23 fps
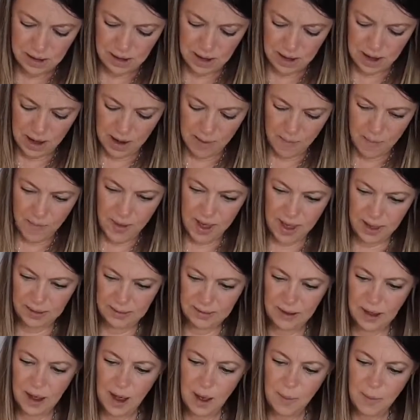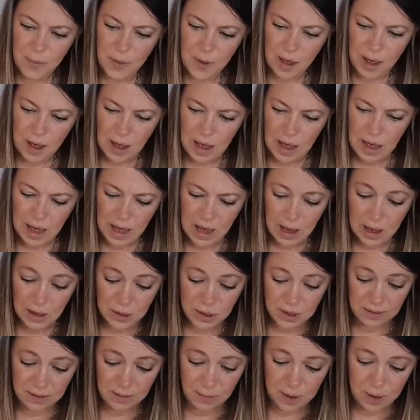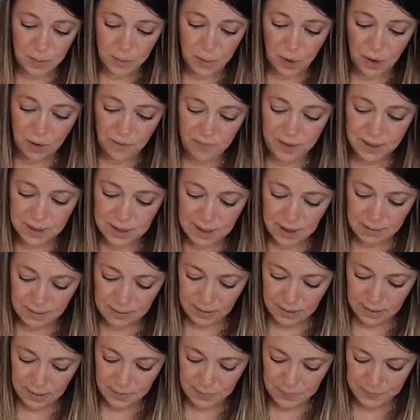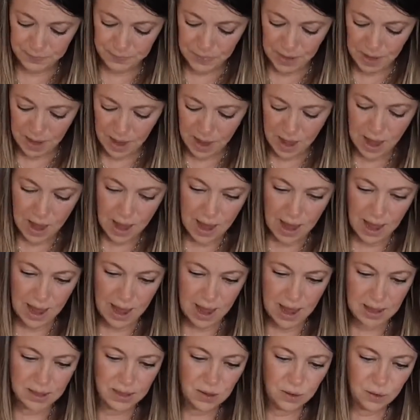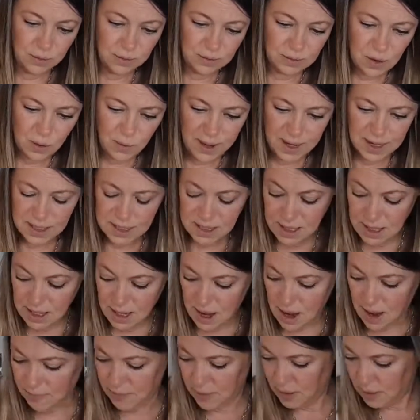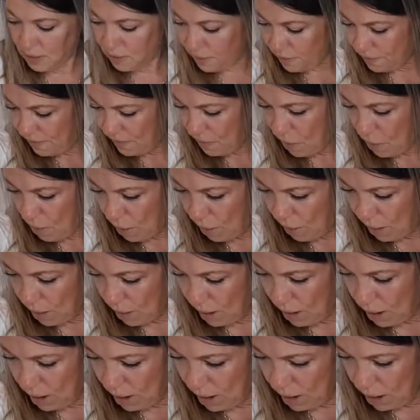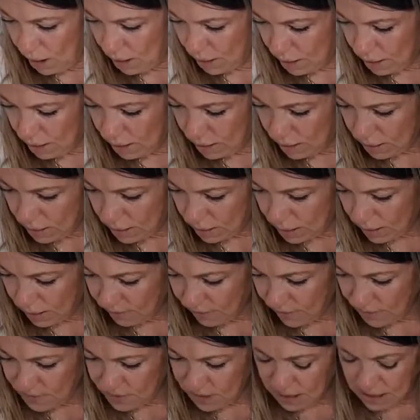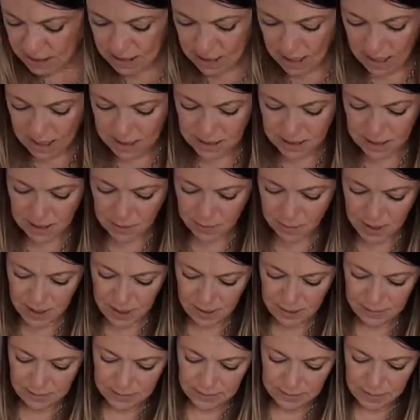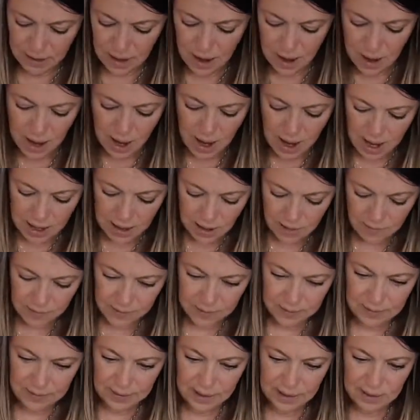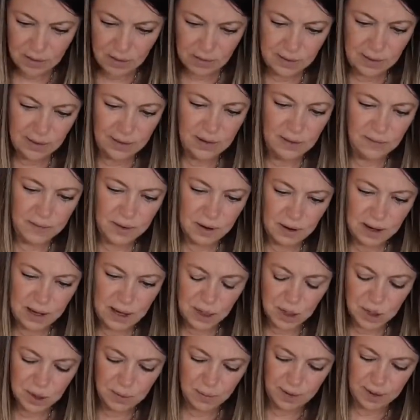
it makes up just about a perfect dozen, and those go into the oven for 15 to 18 minutes. And obviously there's a little variation